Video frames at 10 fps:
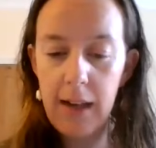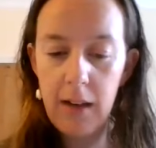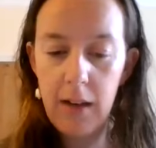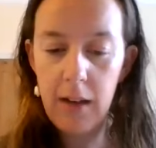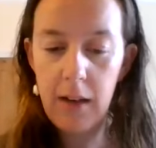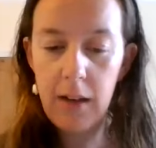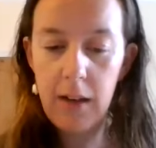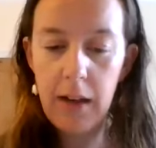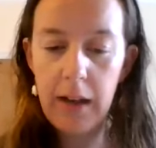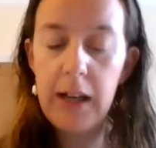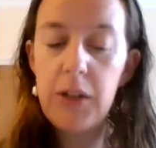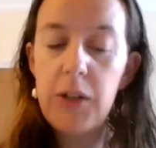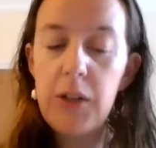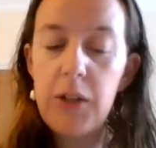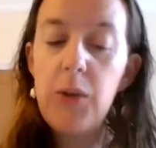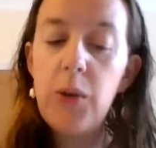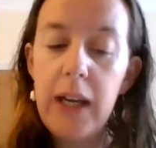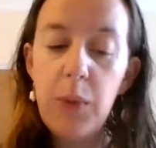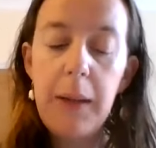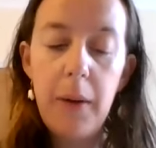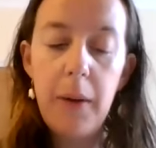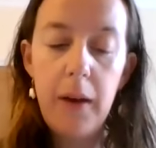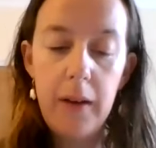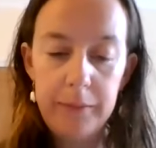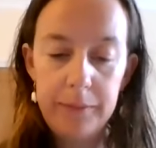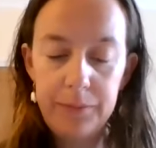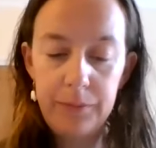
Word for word: sin, and I do not inwardly burn?